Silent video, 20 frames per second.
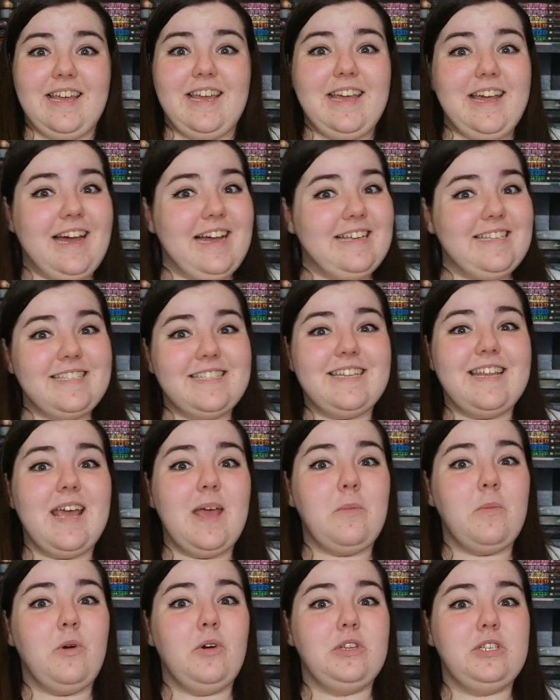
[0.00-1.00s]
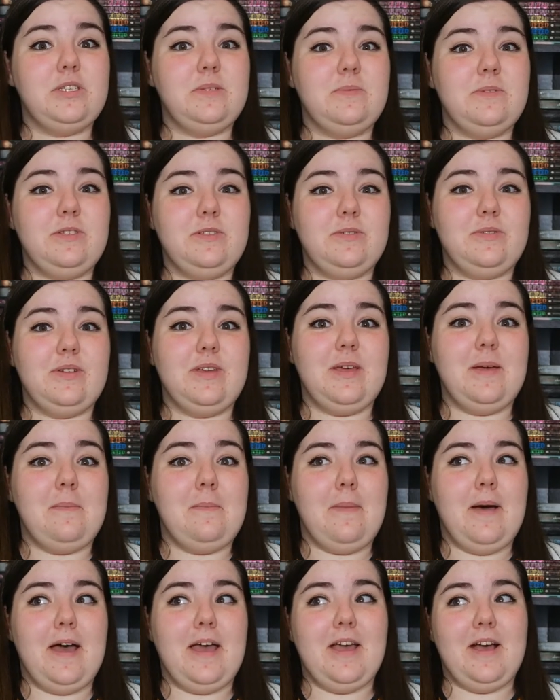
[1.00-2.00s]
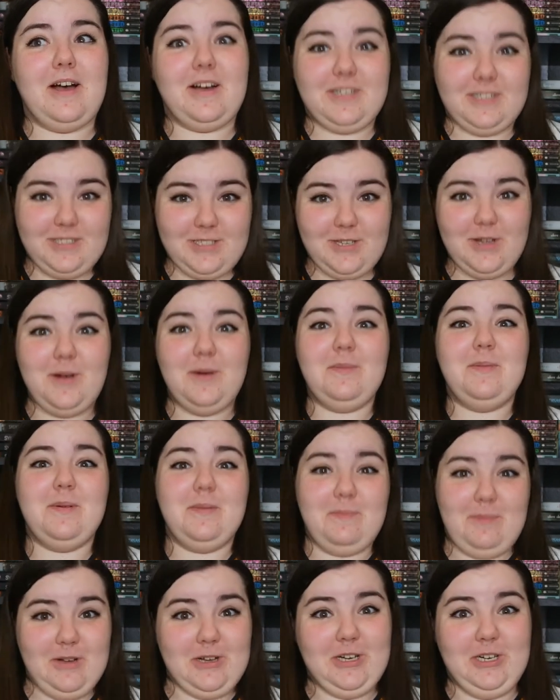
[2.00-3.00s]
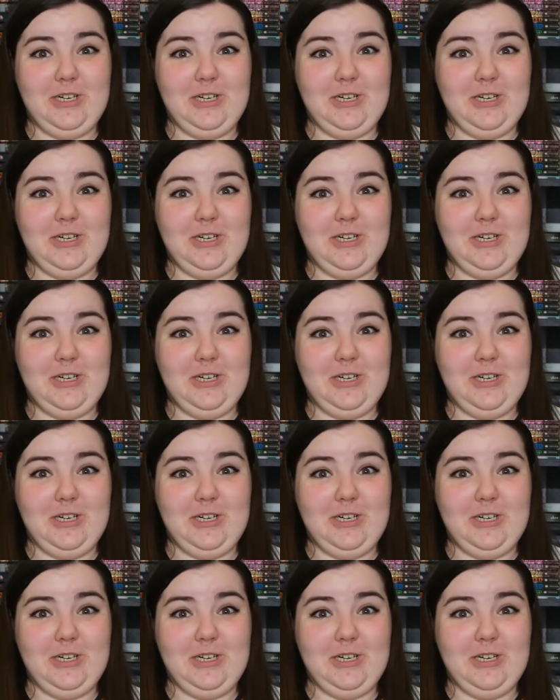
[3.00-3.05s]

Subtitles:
Hey guys, today I'm going to be doing my October book